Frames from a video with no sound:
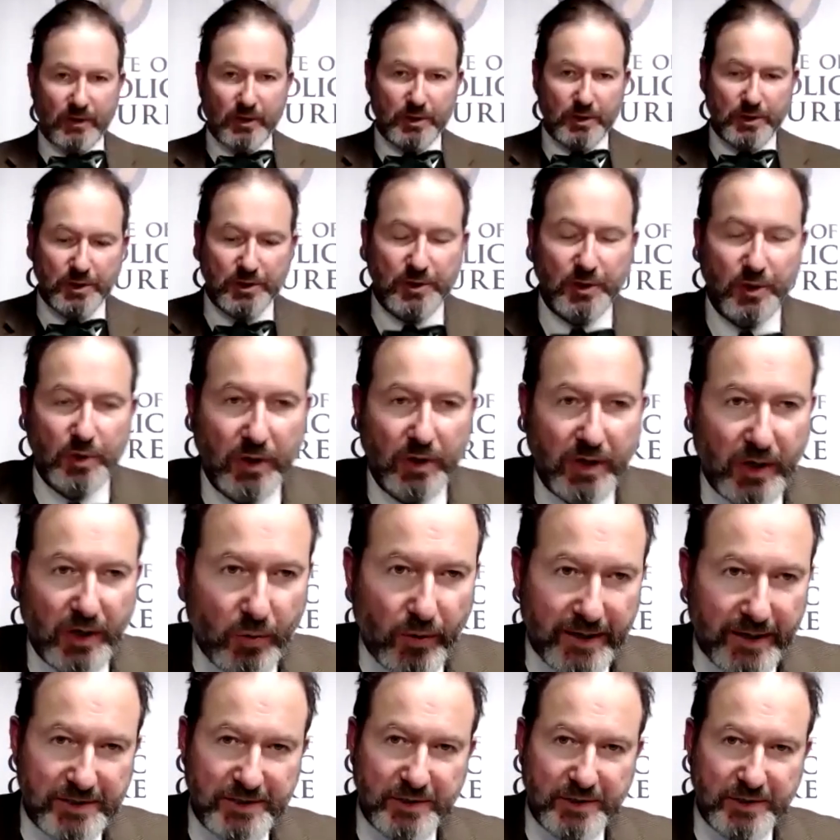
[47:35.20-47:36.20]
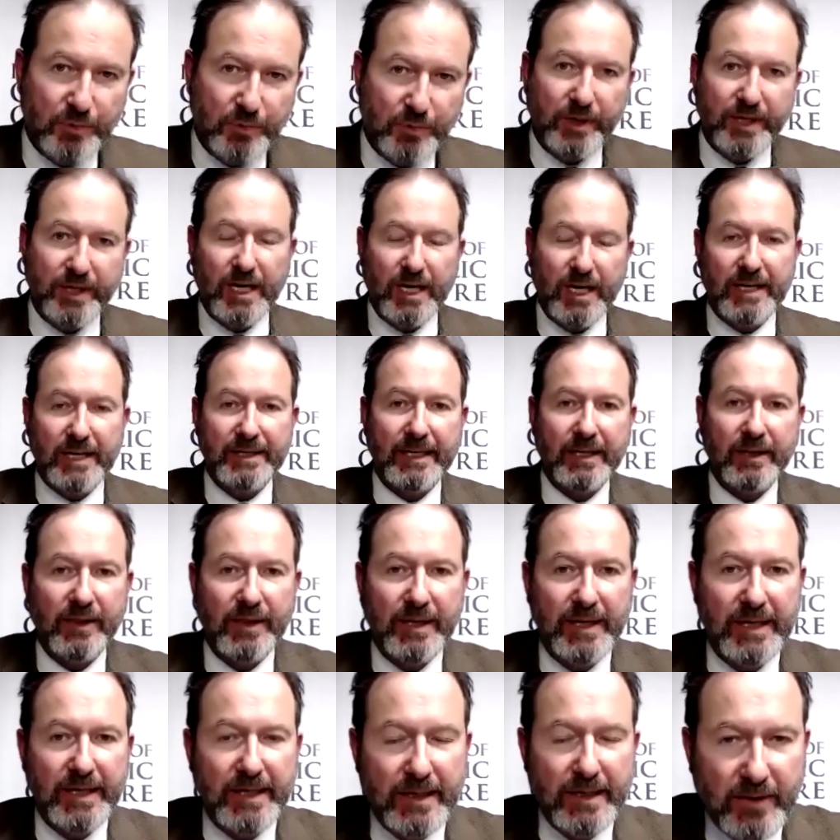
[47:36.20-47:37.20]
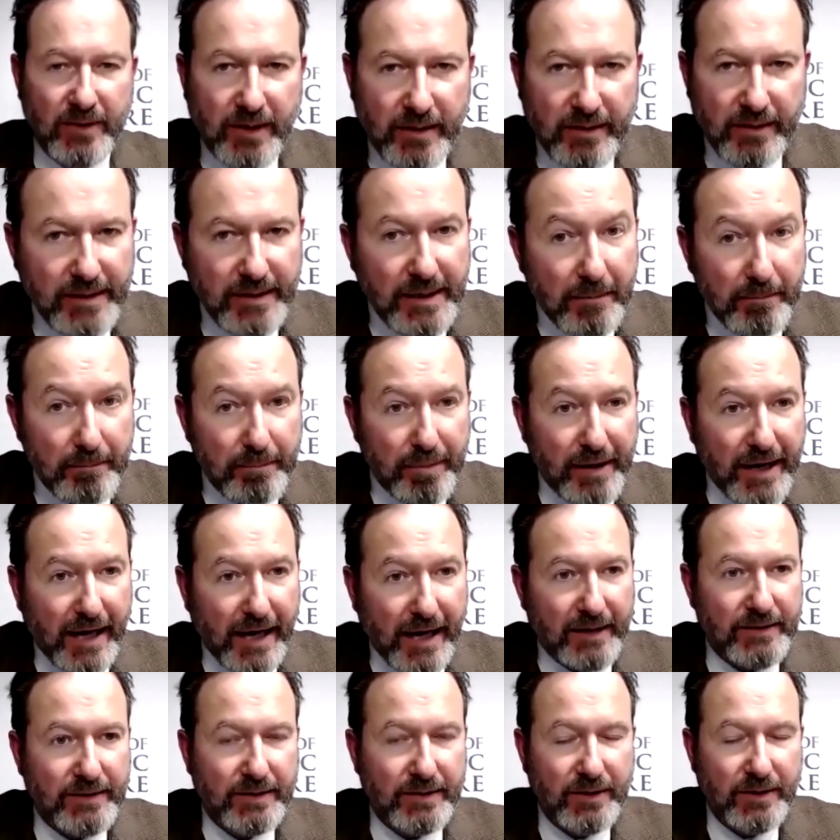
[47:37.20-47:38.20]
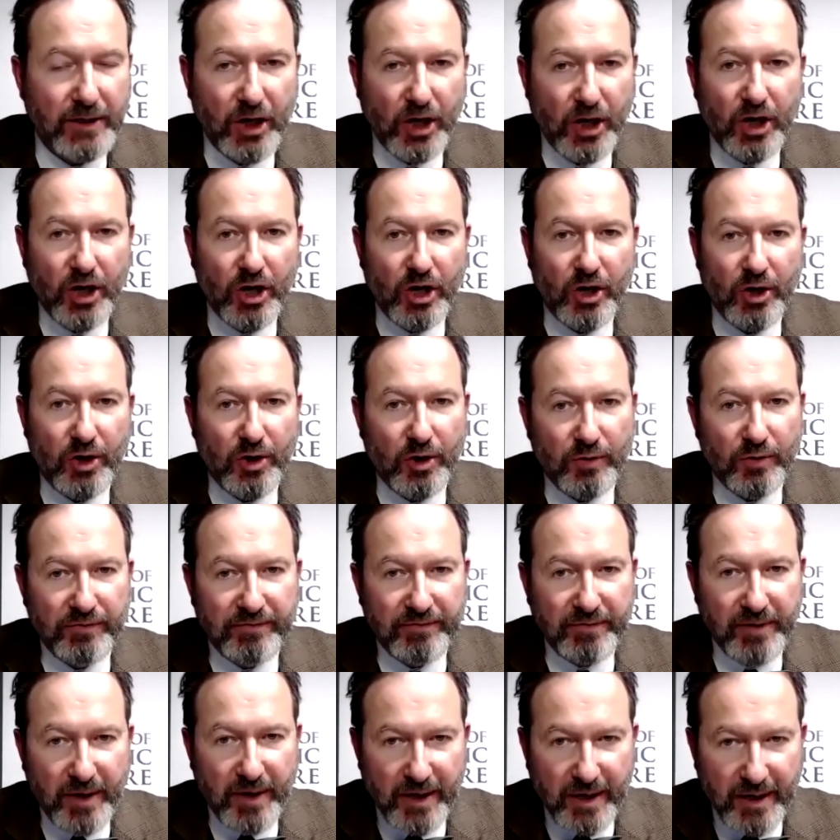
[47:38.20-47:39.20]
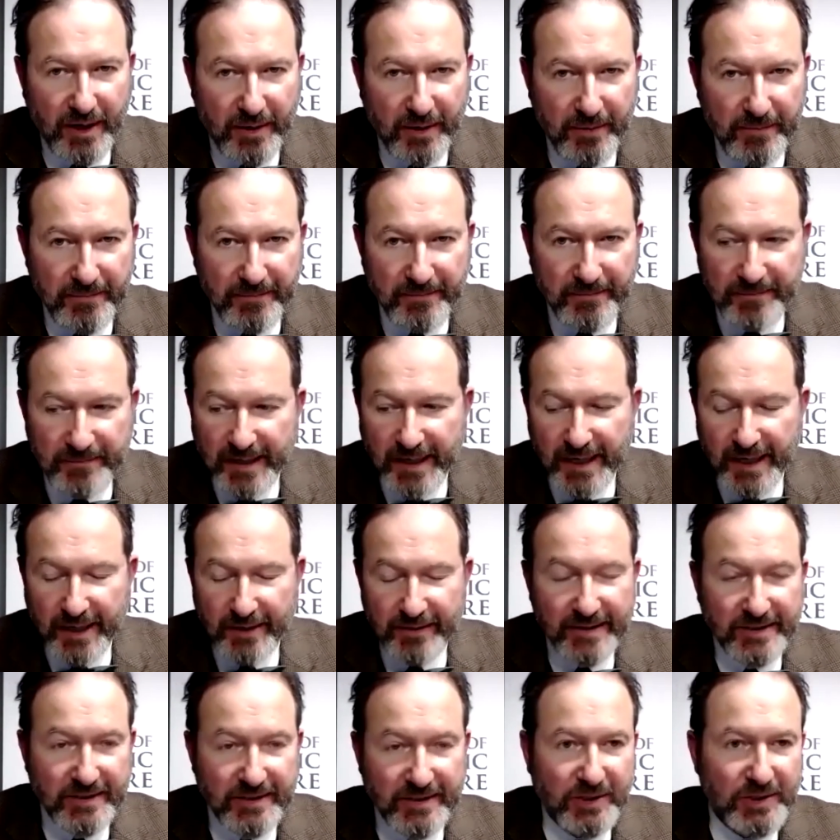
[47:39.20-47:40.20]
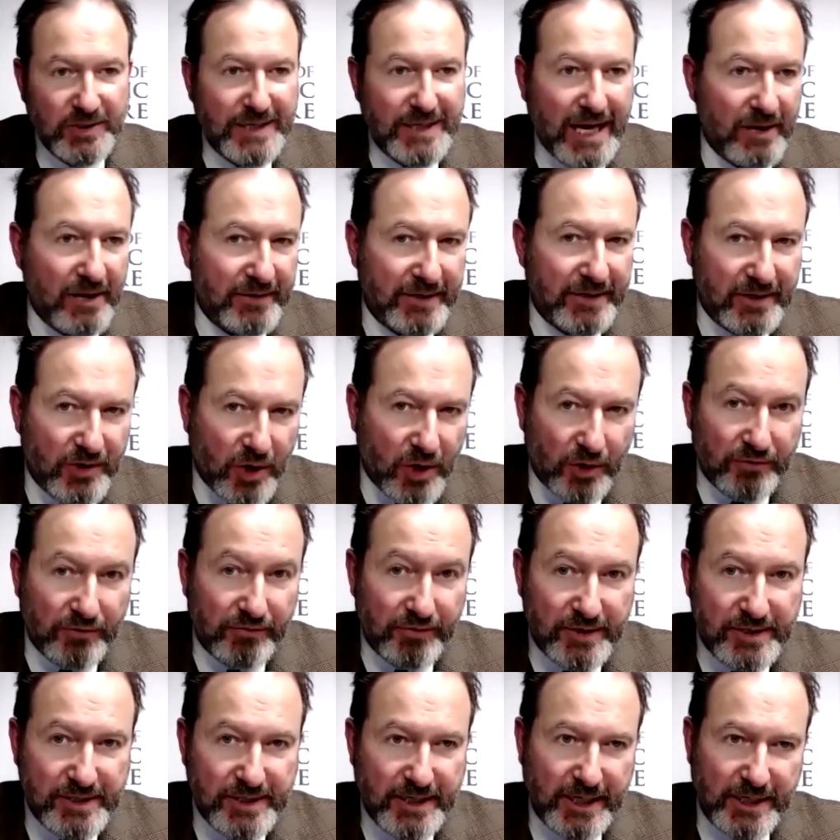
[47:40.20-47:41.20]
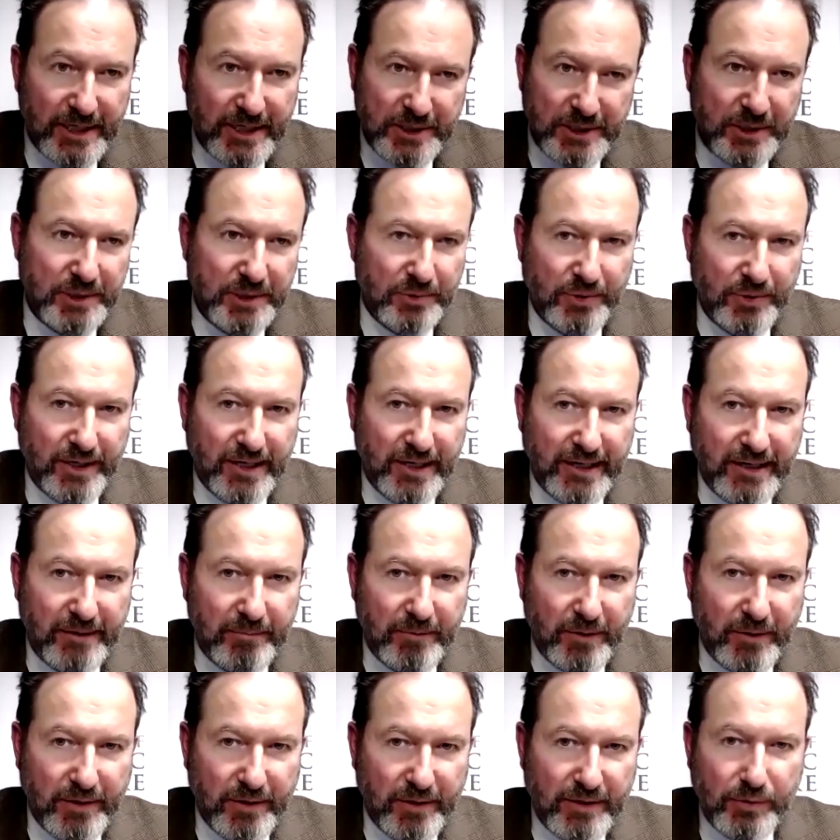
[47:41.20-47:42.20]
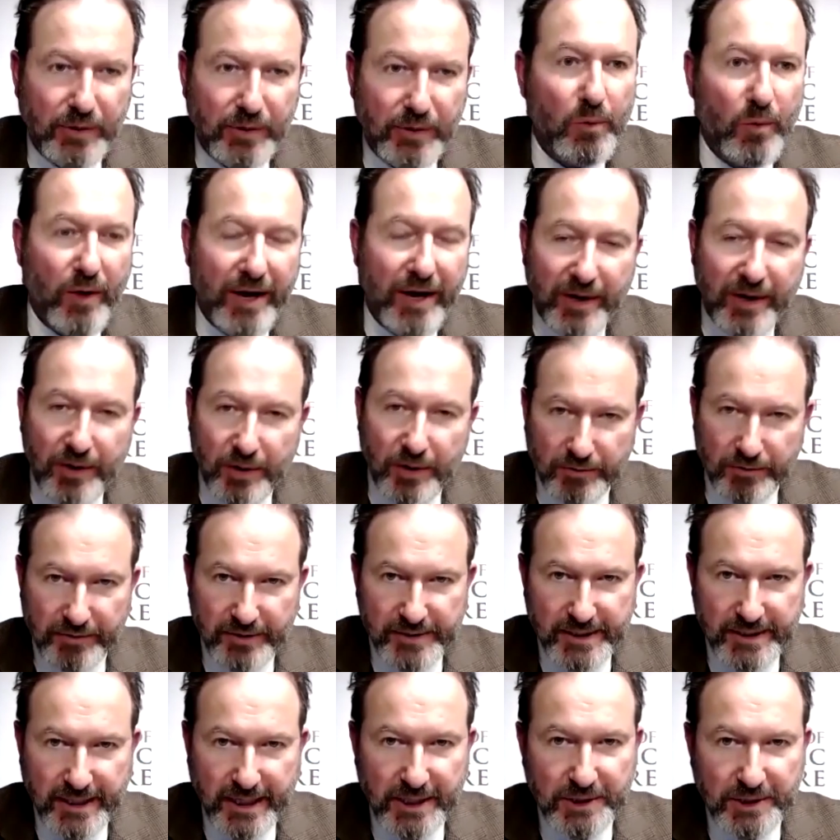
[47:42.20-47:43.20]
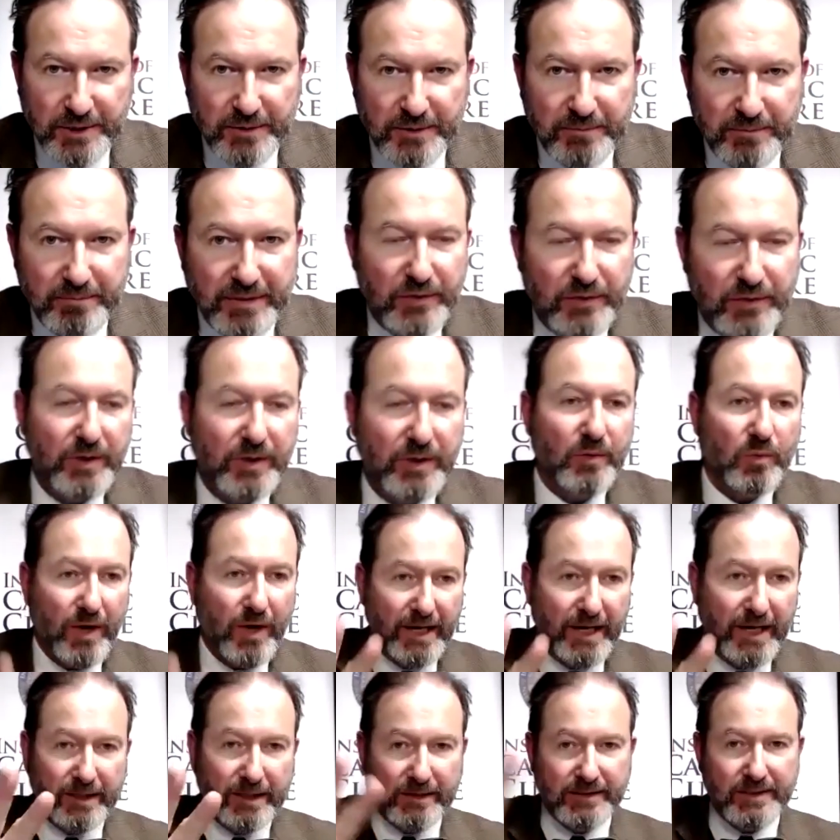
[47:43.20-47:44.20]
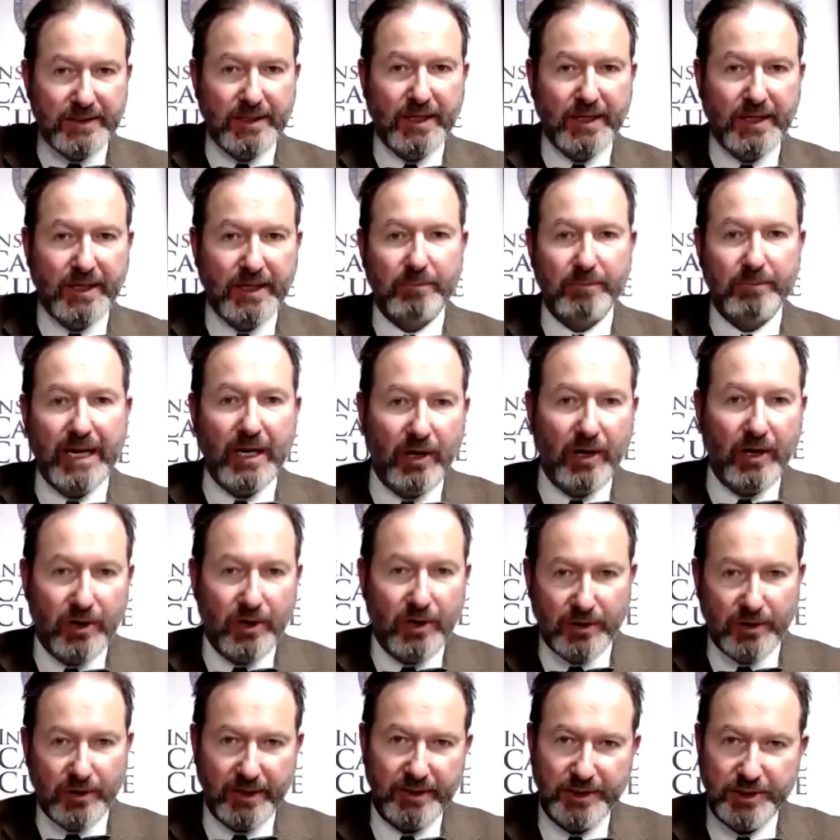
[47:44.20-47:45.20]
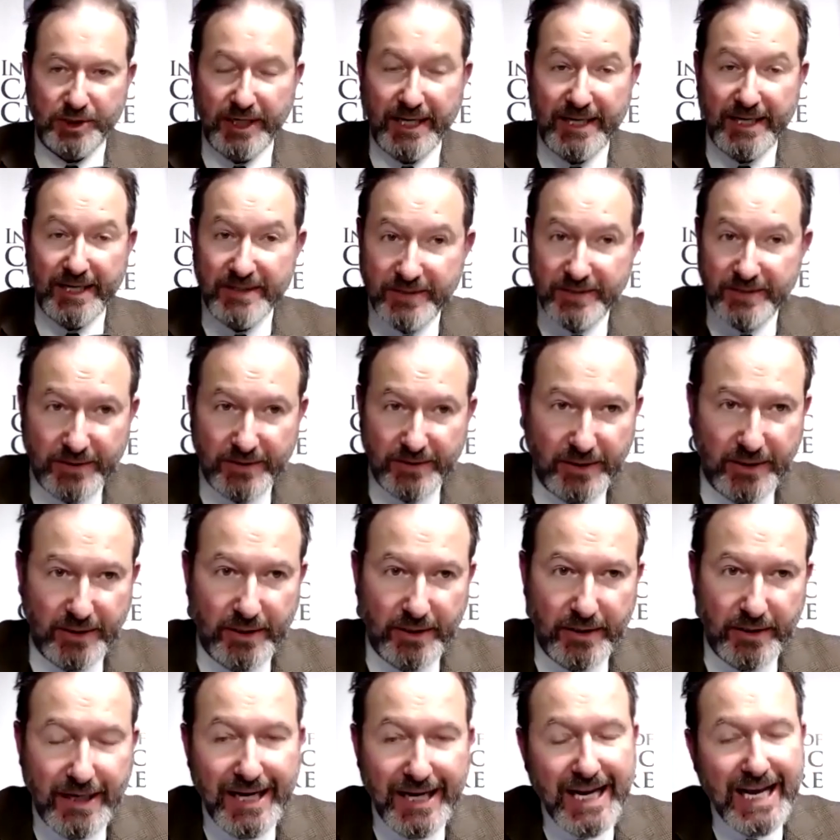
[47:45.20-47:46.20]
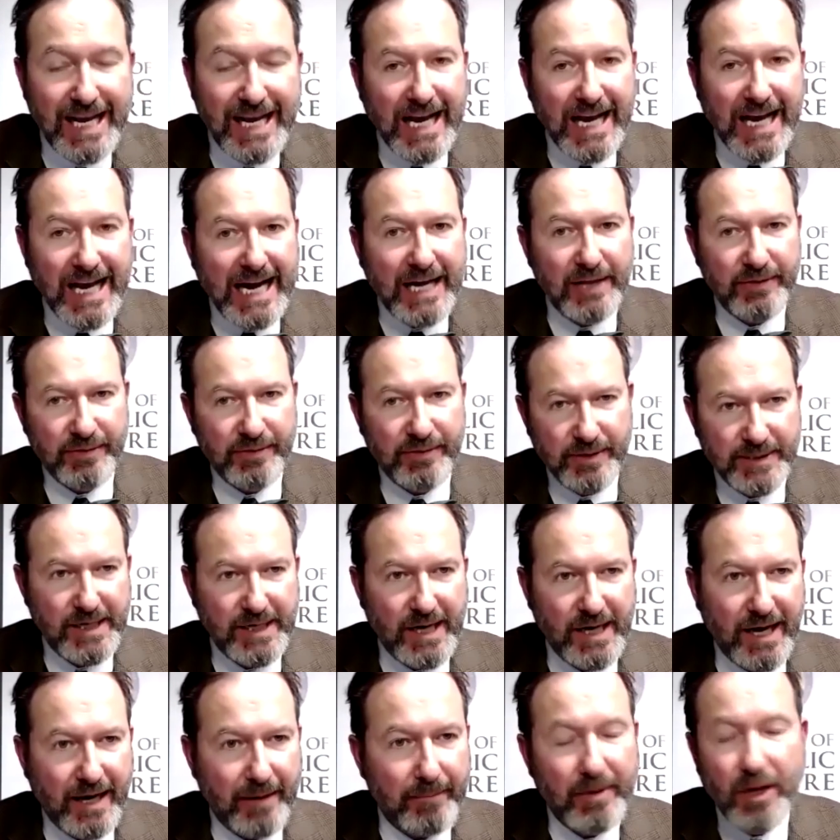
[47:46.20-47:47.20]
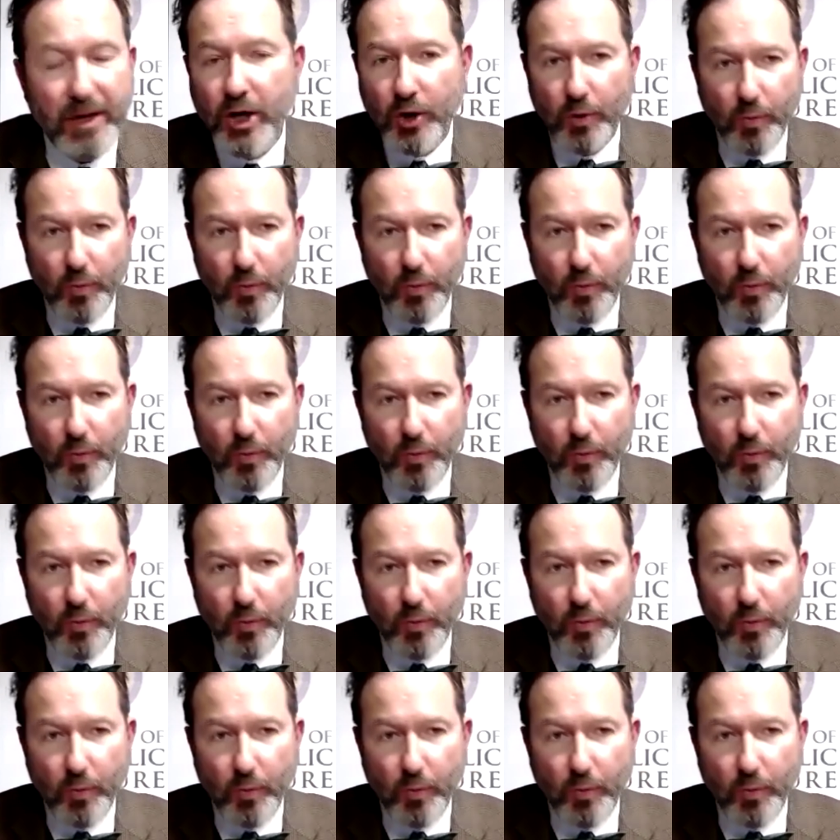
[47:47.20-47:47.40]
Just a quick question regarding the, the, the impact of um, this astounding conversation, really, a three-way conversation between Wells, Belloc, and Chesterton at the time.